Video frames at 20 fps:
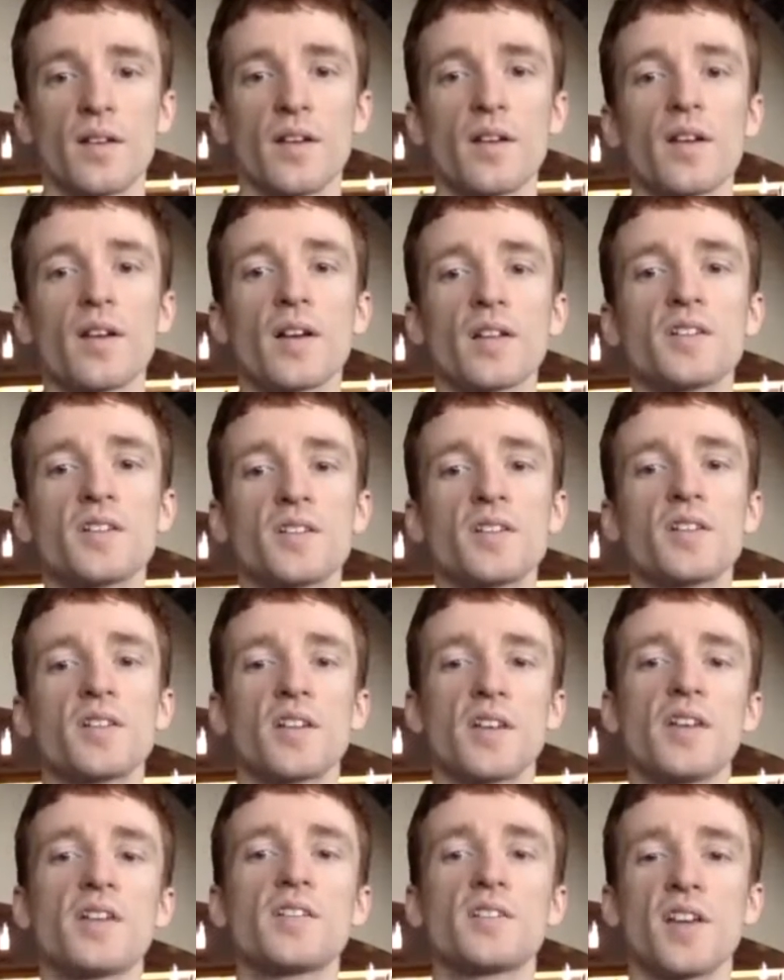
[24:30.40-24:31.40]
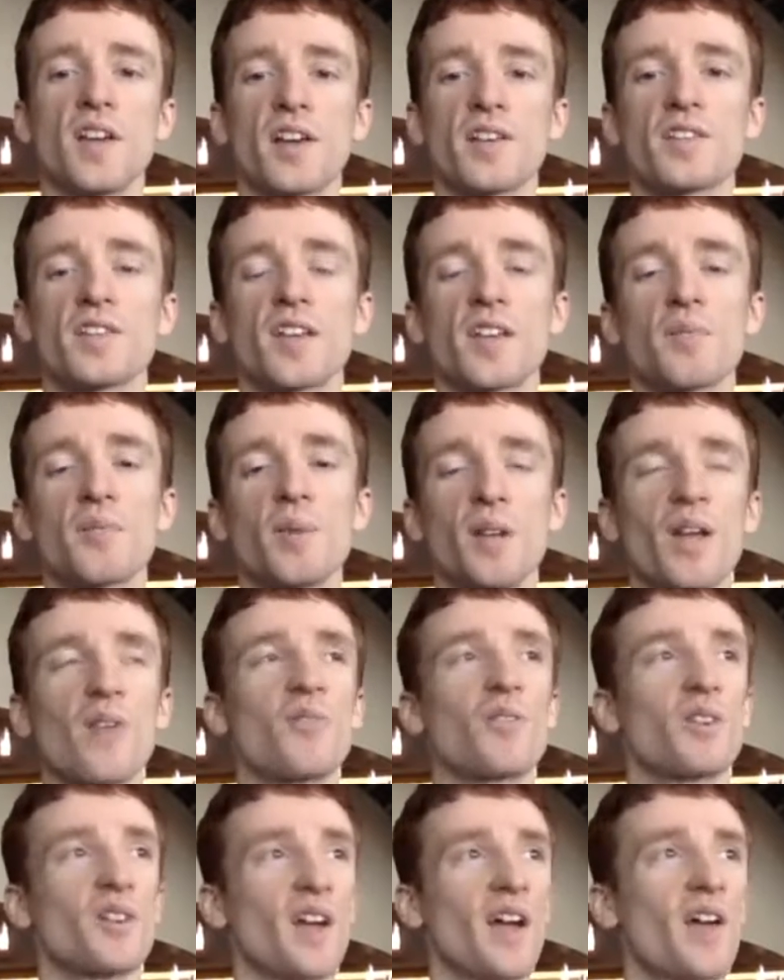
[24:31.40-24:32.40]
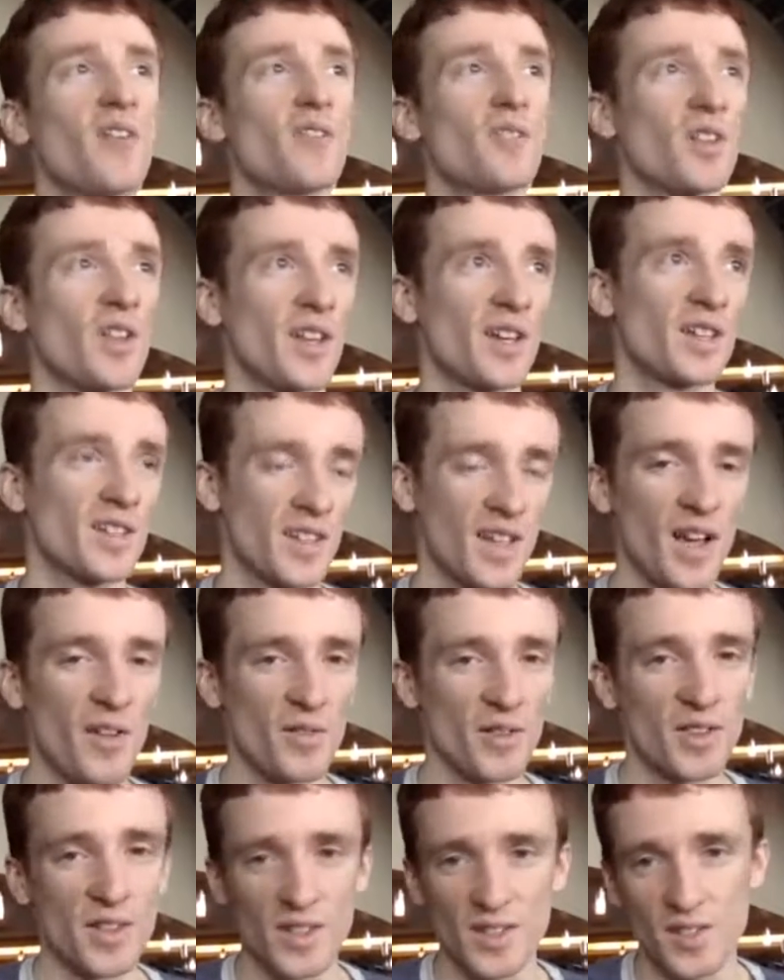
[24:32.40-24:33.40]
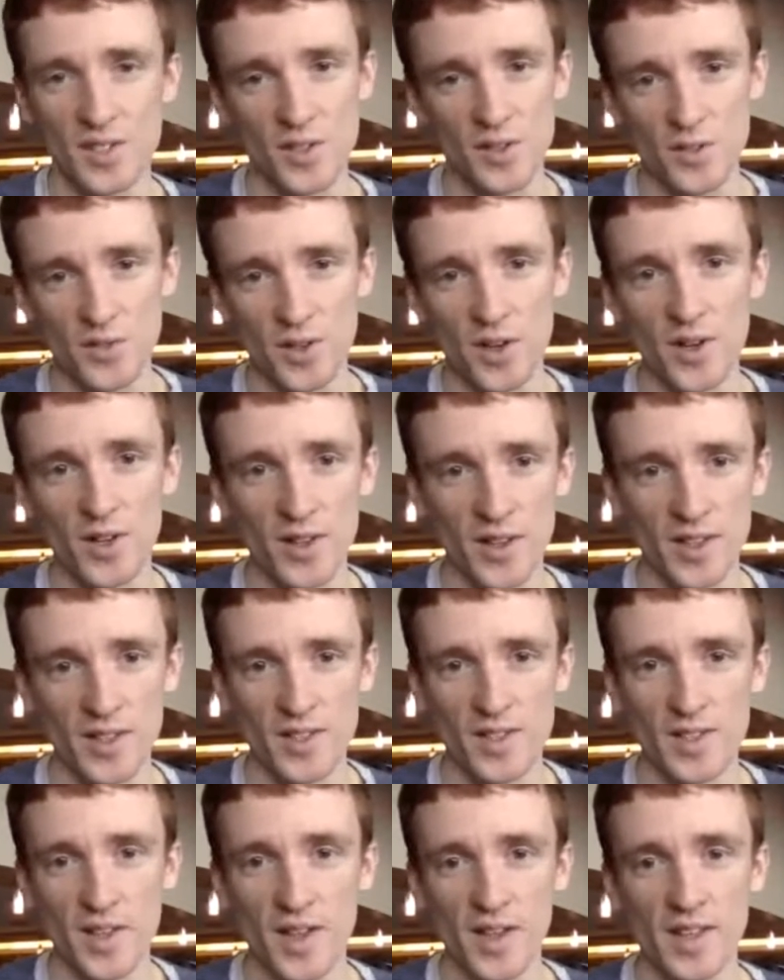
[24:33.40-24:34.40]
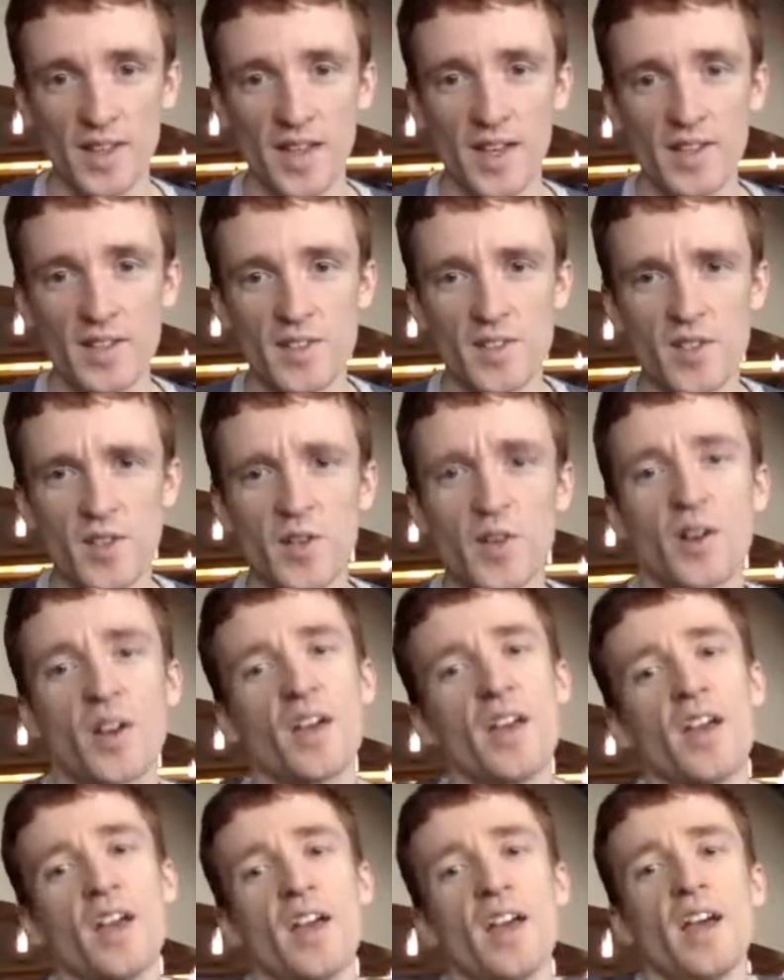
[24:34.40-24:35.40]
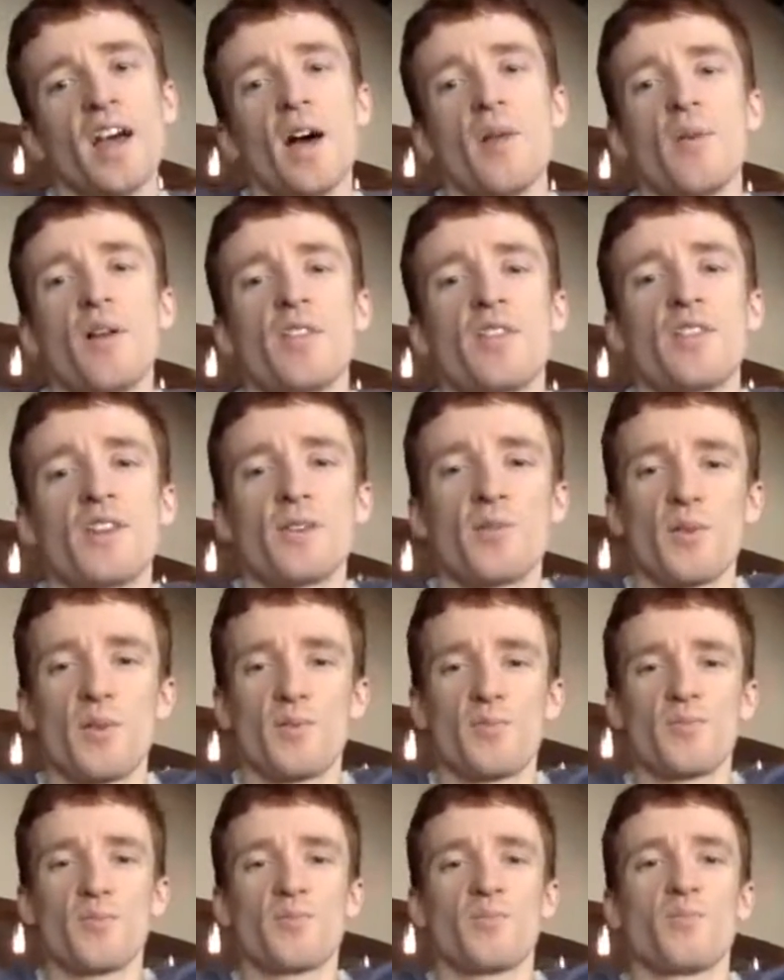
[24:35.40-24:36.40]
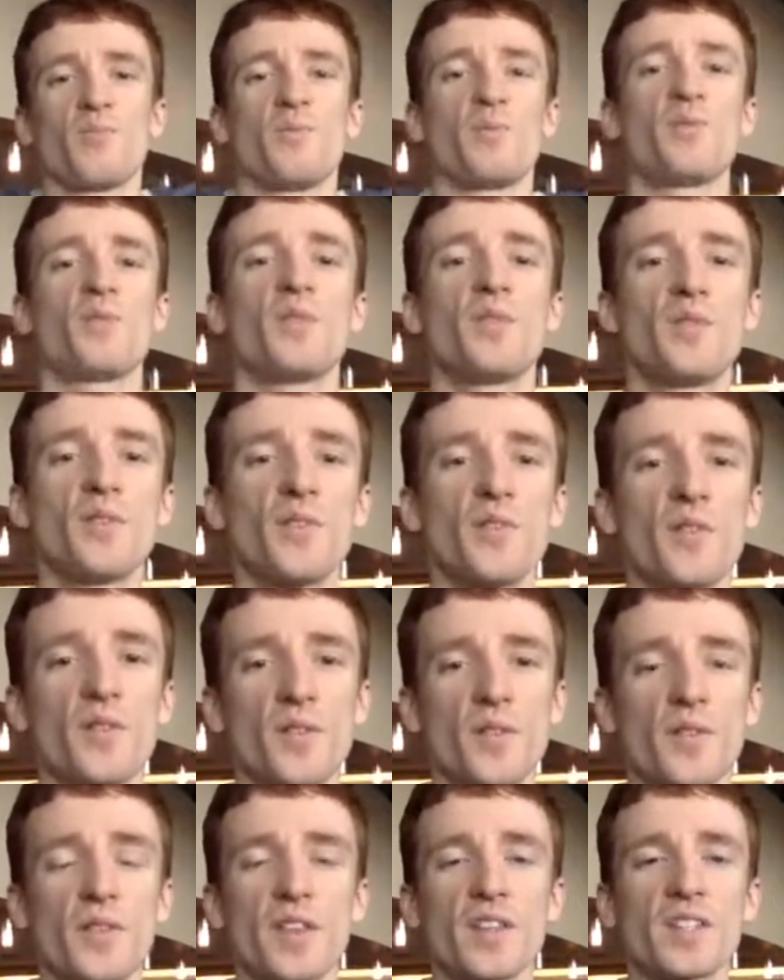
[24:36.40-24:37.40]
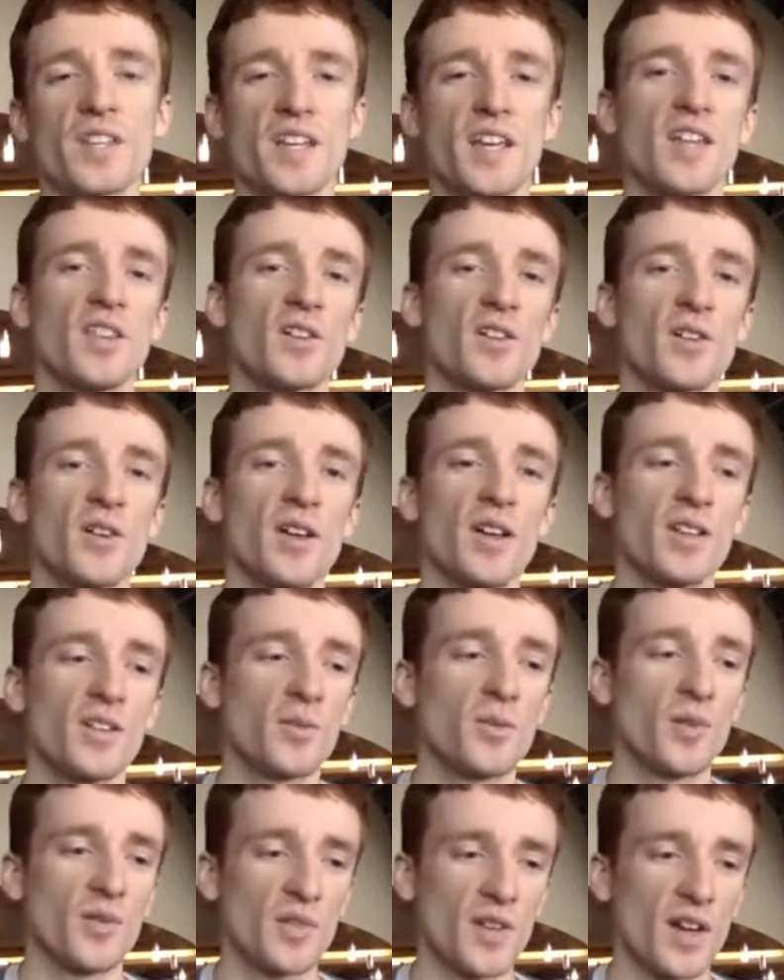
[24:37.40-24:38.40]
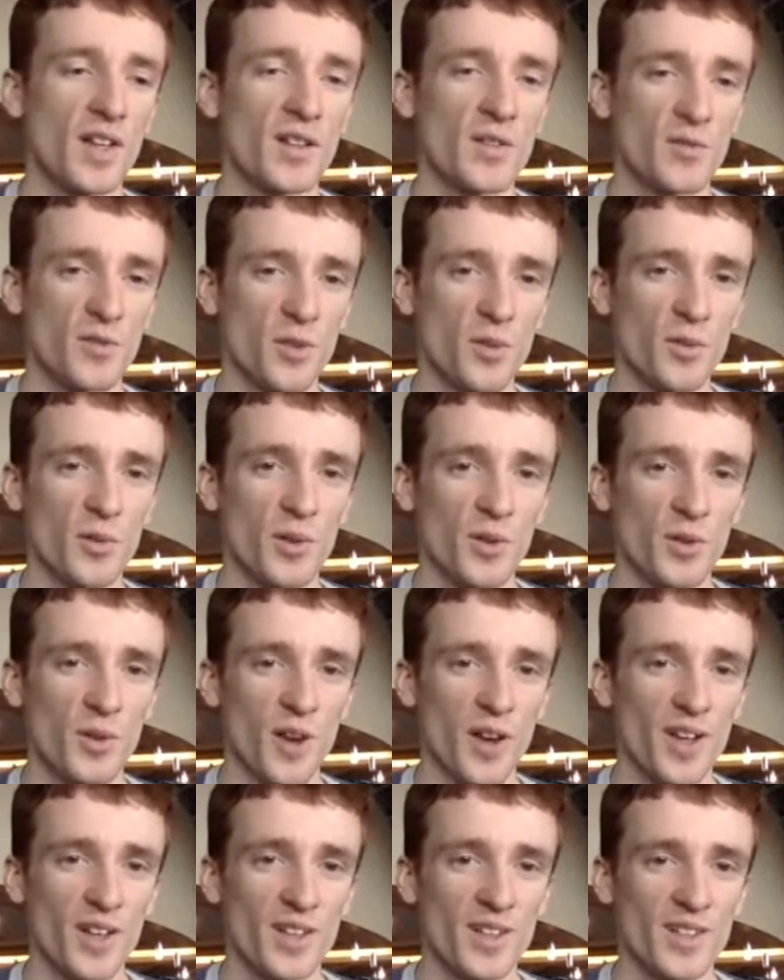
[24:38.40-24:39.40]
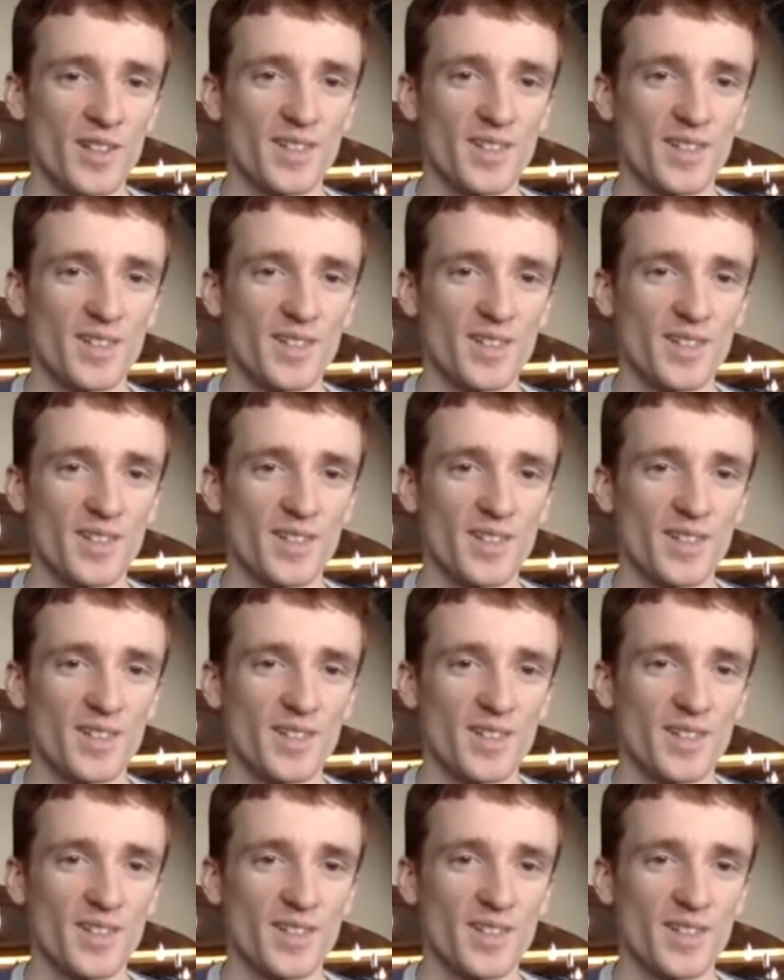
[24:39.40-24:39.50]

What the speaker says: Because yeah, it's like been every like everything so far like is like that. So I mean, I think it's like either we've got the formula right